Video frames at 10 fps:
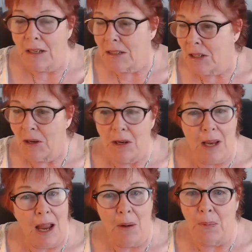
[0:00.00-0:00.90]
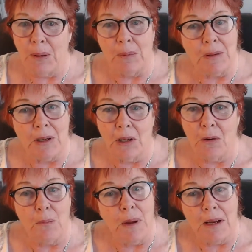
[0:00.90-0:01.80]
don't know how people can
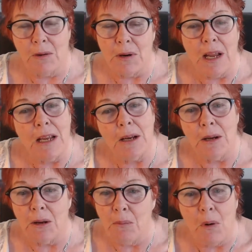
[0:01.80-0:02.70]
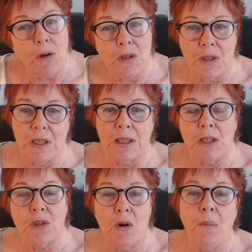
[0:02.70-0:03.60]
create an emotion at the
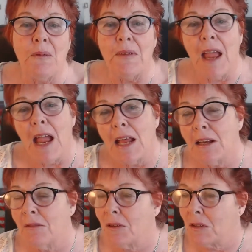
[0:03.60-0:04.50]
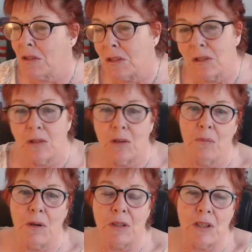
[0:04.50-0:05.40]
drop of a hat. I've got so
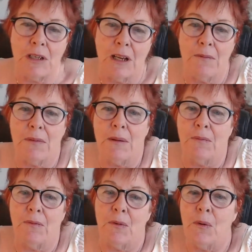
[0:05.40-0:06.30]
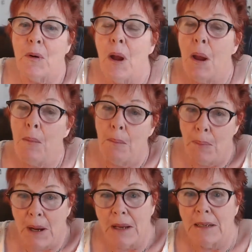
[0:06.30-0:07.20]
much I love them for,
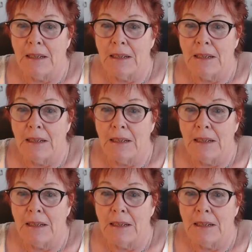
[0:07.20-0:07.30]
but